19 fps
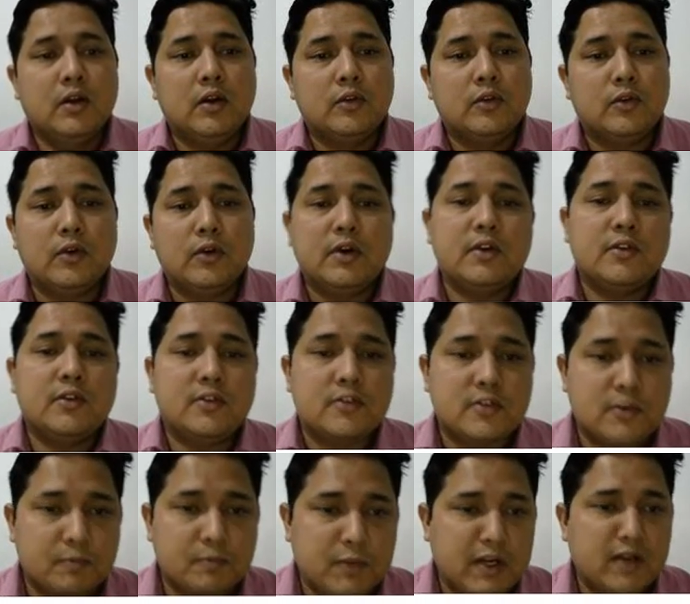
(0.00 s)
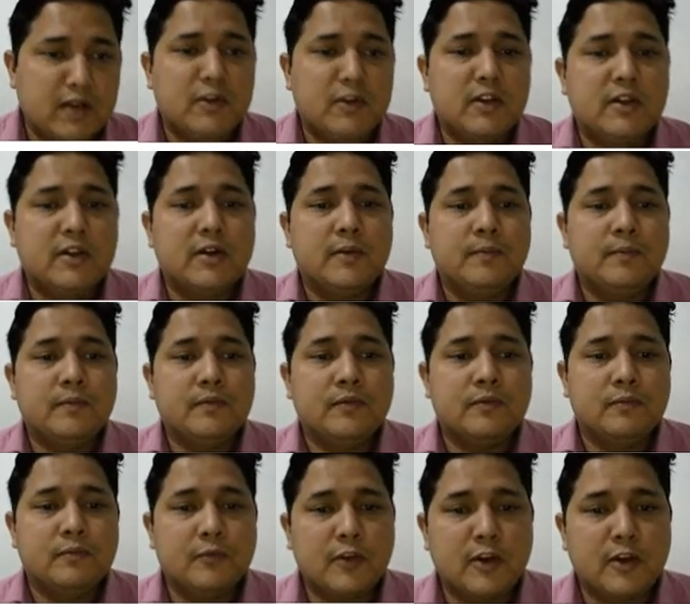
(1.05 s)
So let us begin with the
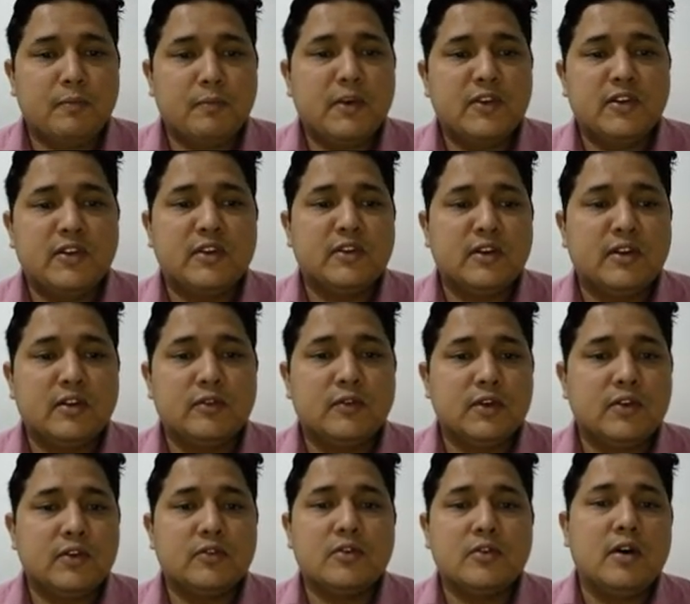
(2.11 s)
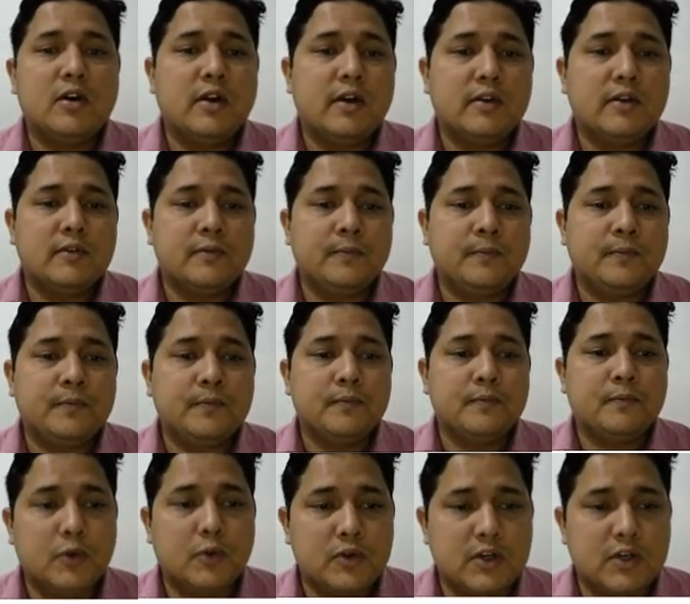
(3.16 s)
very basic things, which is called as
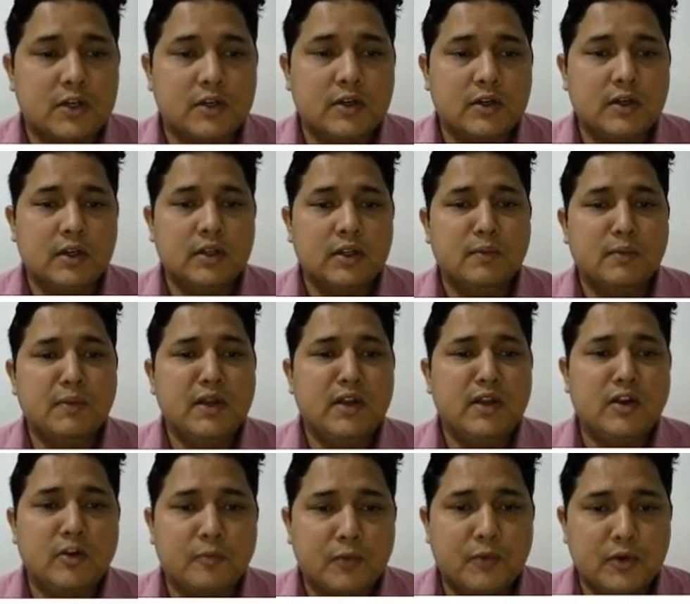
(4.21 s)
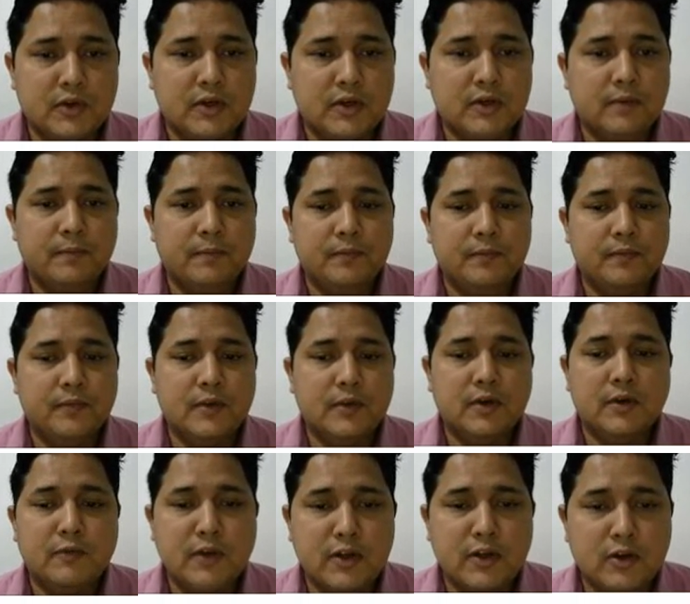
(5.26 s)
project. The meaning of project, the
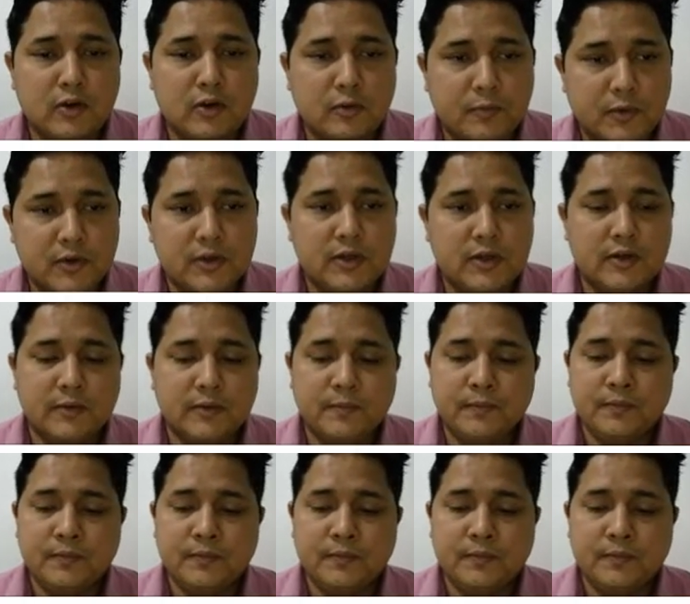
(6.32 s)
definition of project.